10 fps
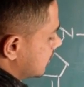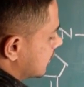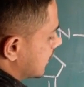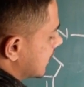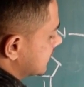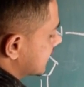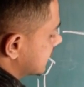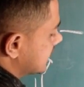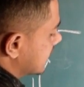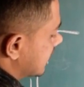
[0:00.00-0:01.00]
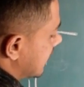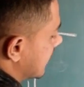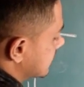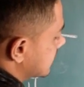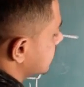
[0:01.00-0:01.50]
isolysergic
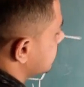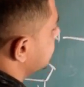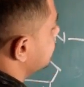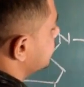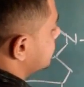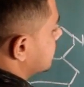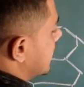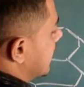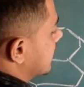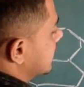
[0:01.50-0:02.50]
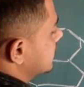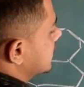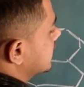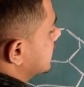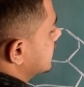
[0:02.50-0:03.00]
acid, and
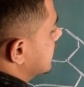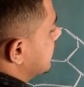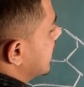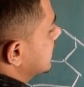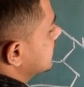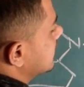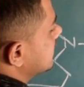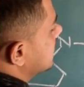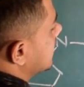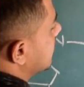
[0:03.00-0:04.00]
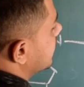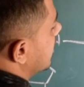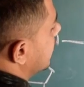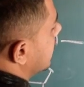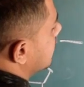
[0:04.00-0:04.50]
conjugation is same as it is. Here we
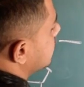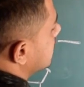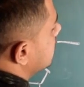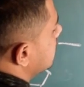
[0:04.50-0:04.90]
have nitrogen